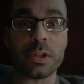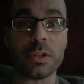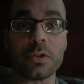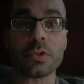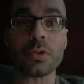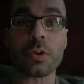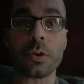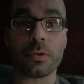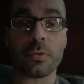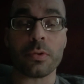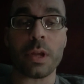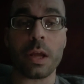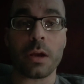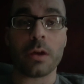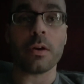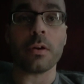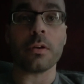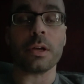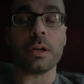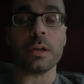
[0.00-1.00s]
in certain
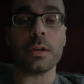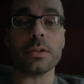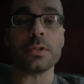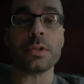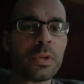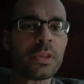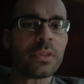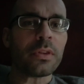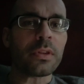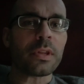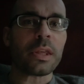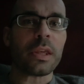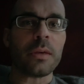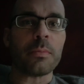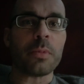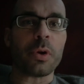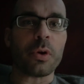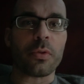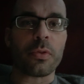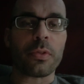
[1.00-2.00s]
areas. The
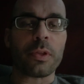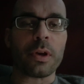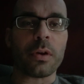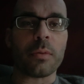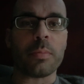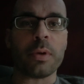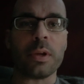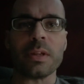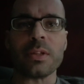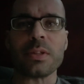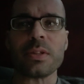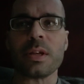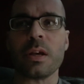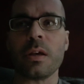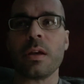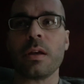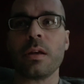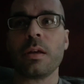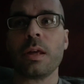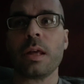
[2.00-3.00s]
chemotherapy,
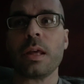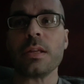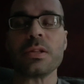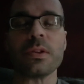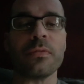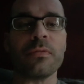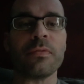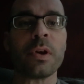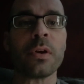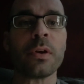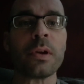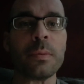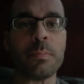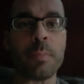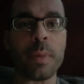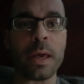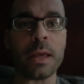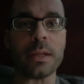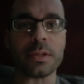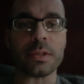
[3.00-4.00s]
it's a very
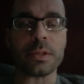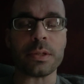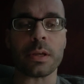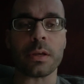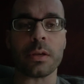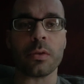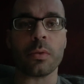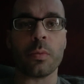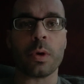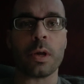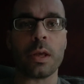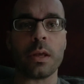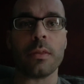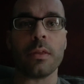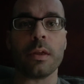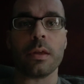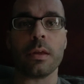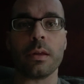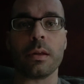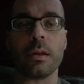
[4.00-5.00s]
basic in the way
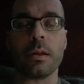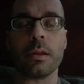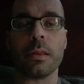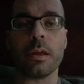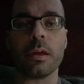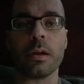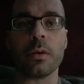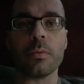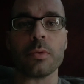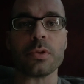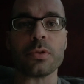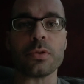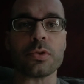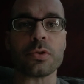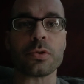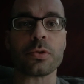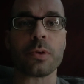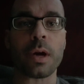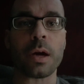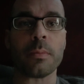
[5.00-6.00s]
that it was
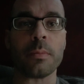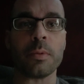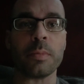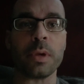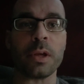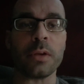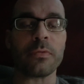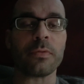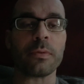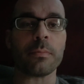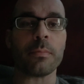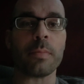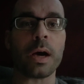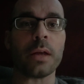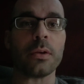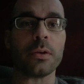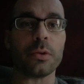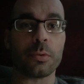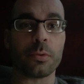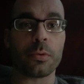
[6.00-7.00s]
described to me from my
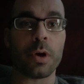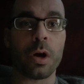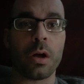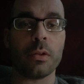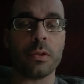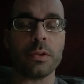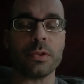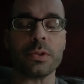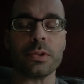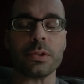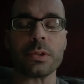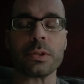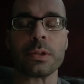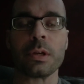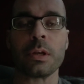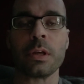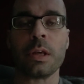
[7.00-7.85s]
neurologist,